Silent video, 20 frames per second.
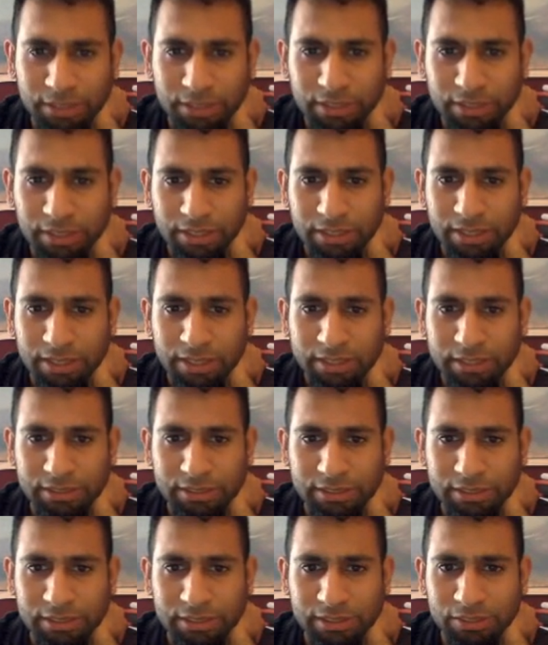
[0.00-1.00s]
And
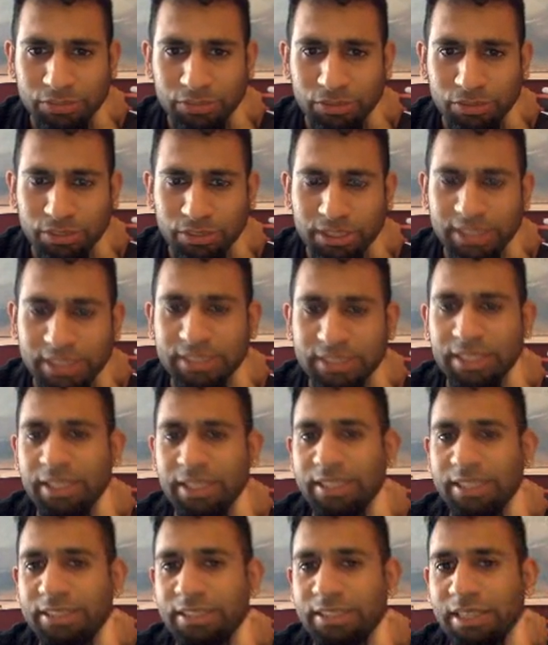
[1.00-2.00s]
rook takes knight
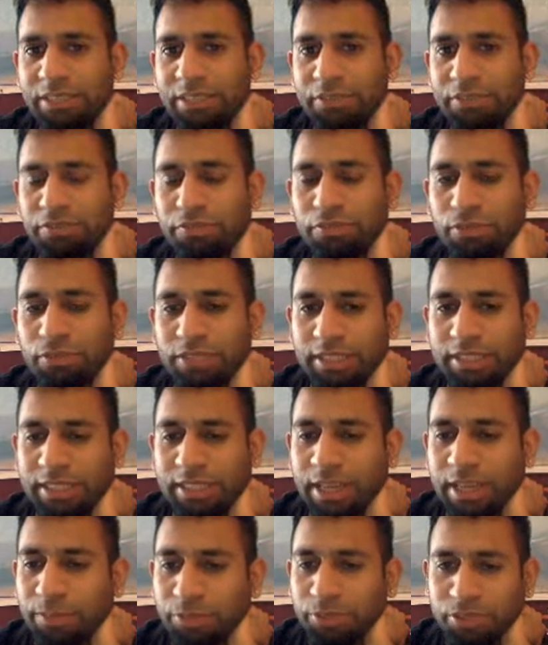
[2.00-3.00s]
is a kind of a forcing
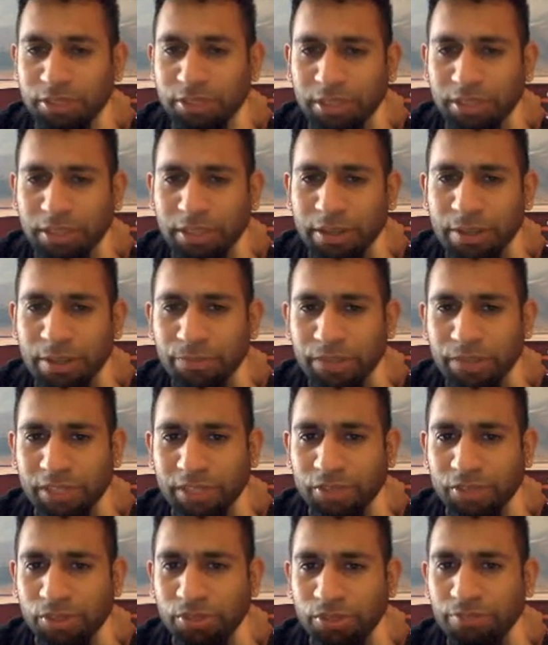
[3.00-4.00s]
capture that
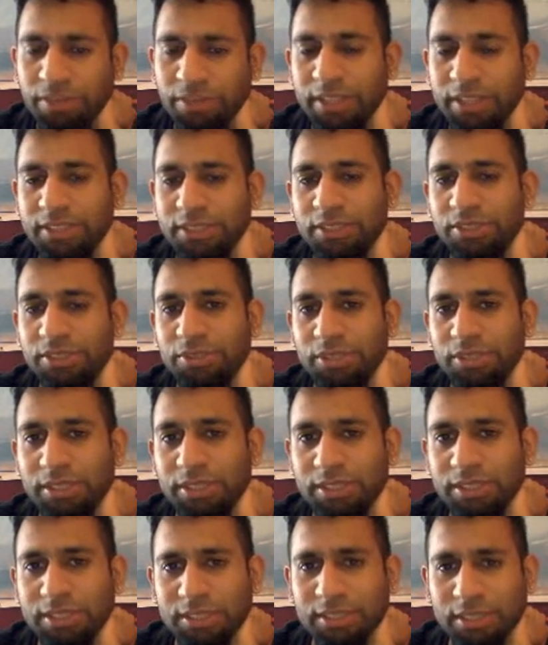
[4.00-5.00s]
could factor into
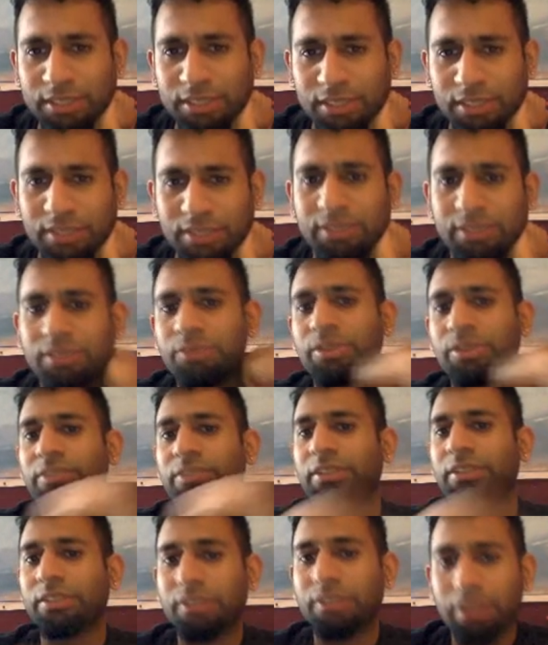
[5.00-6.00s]
this, whatever.
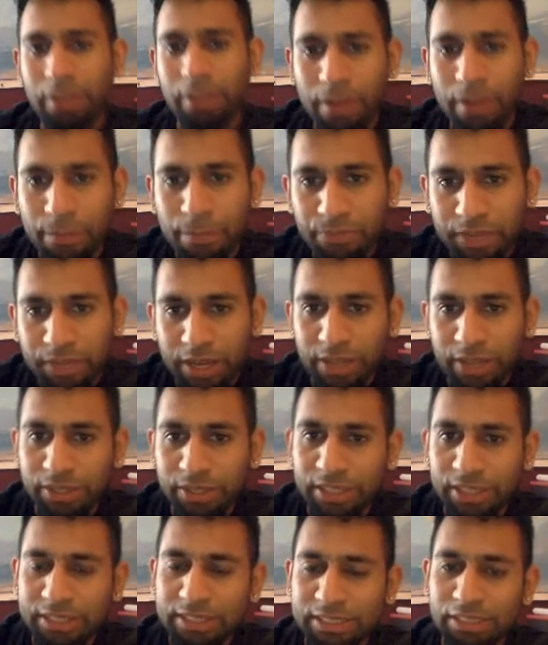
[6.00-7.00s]
Okay,
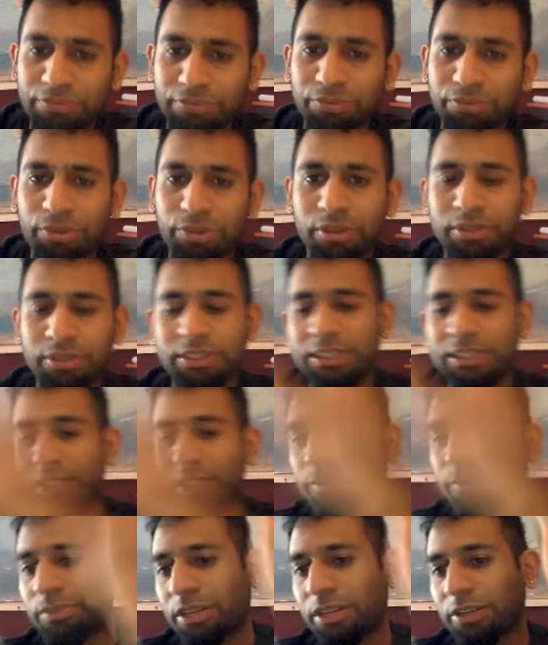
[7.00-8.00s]
and c4 just
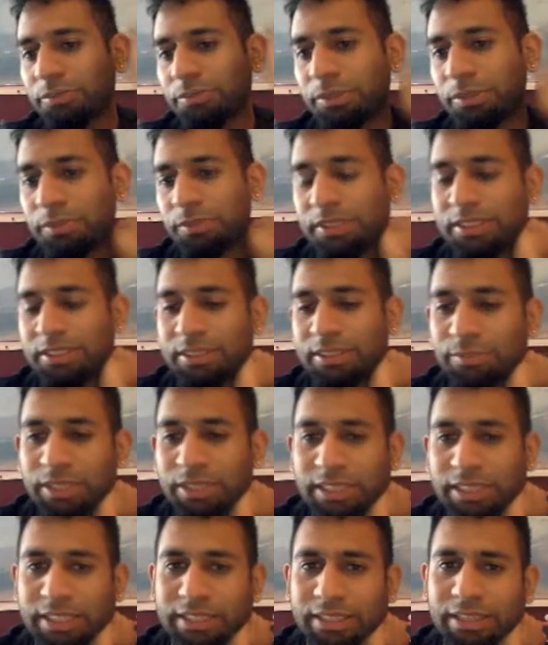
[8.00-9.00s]
jumped out at me because I'm
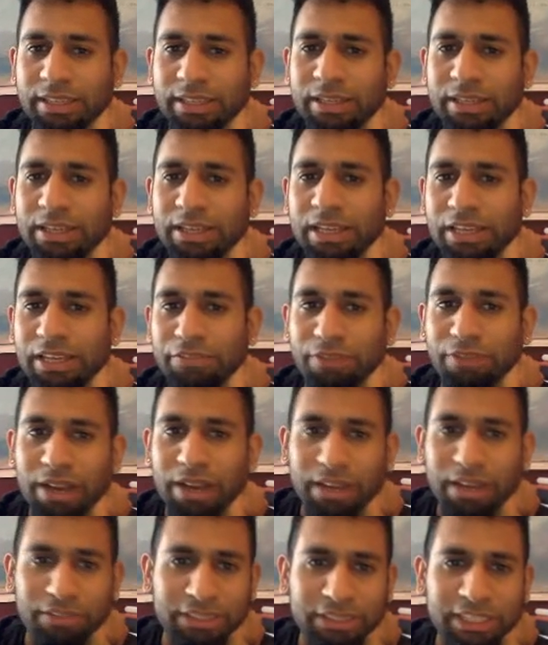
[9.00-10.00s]
thinking, if I
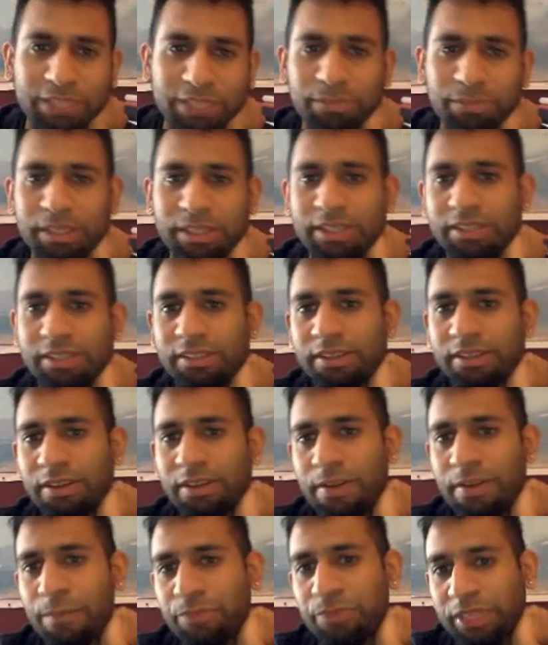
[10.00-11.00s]
have a checkmate here,
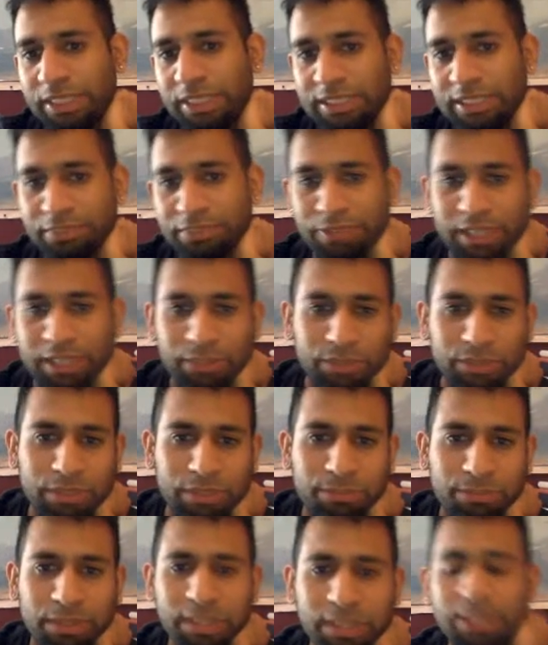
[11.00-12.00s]
he's defending with the
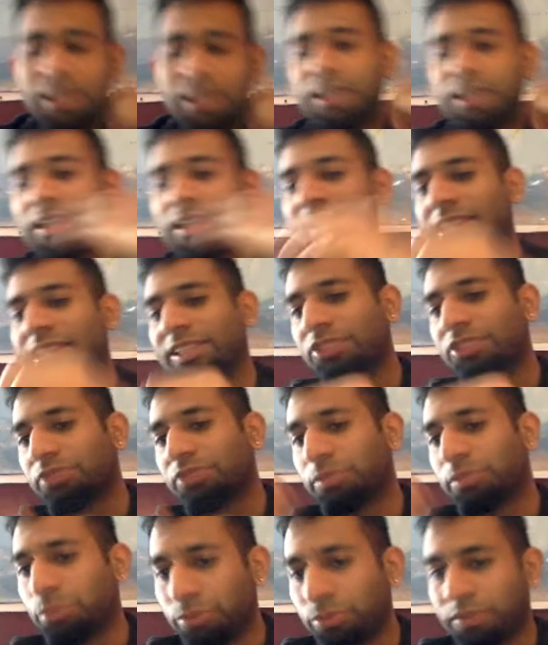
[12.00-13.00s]
pin, let's
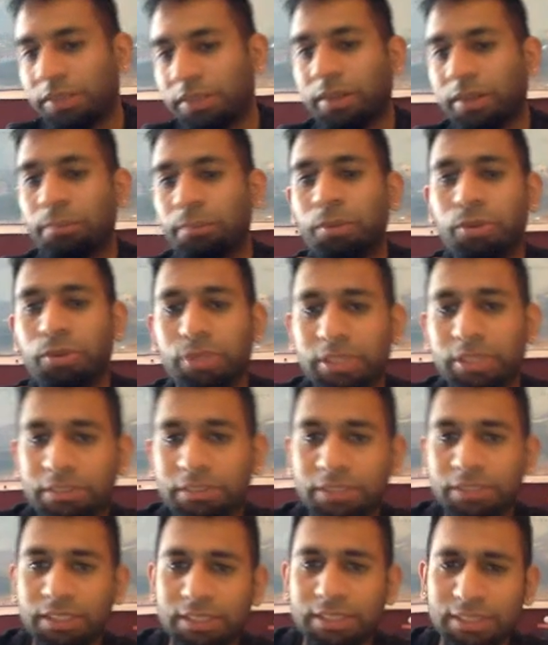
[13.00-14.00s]
remove a component of
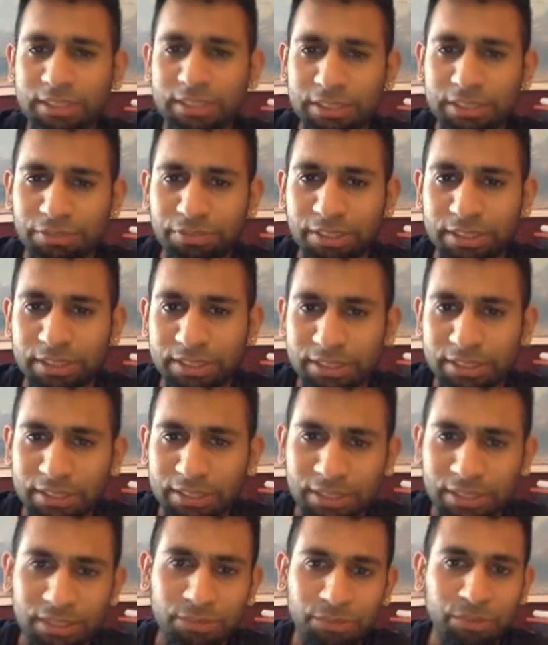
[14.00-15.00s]
this defense.
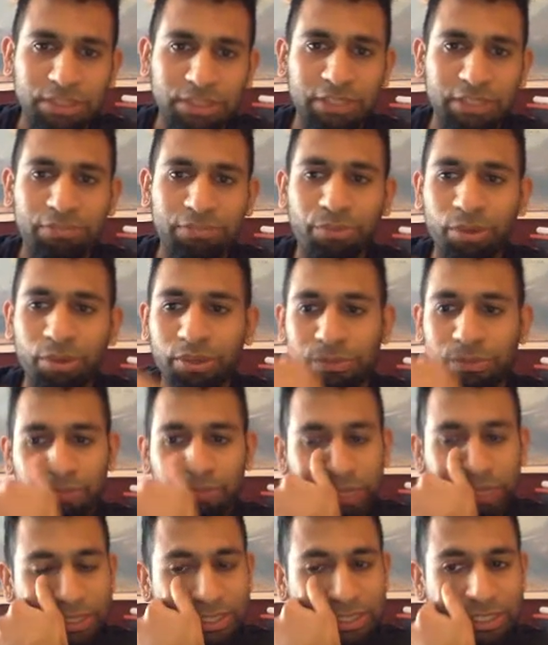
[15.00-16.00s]
c4,
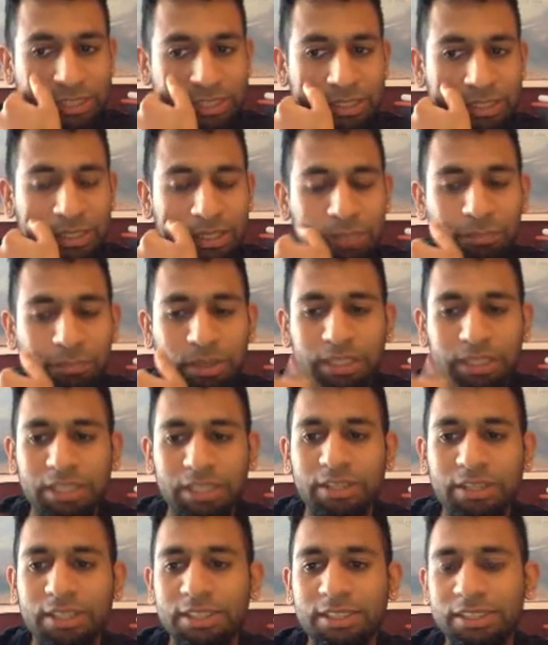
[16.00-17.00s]
that's a monkey
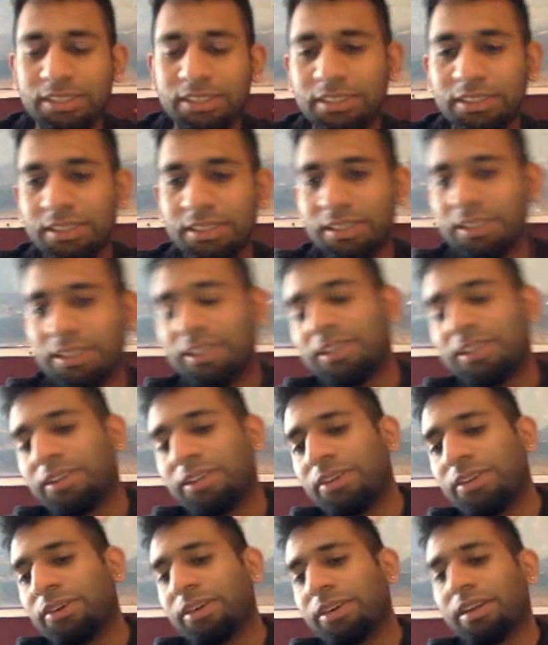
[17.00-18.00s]
wrench.
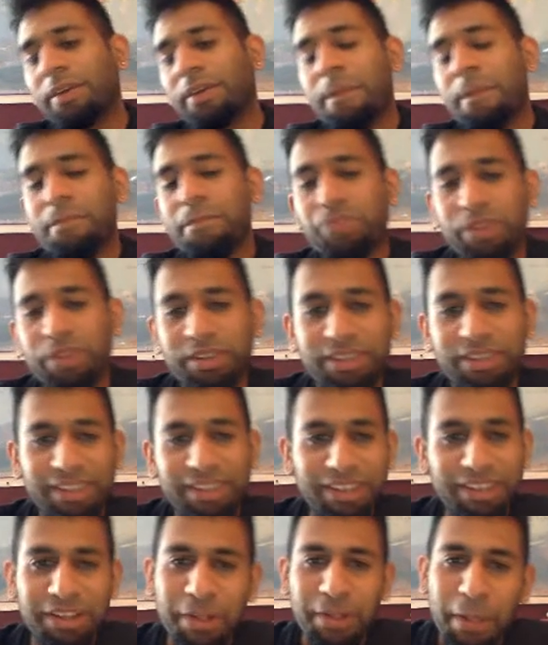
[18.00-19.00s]
Okay,
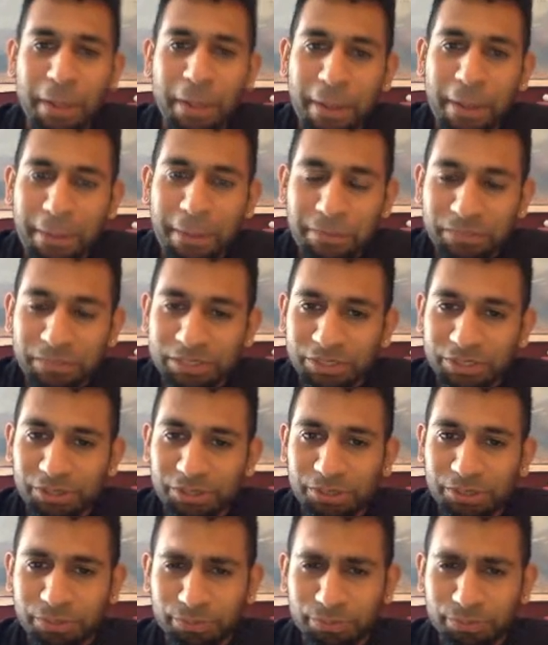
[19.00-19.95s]
so,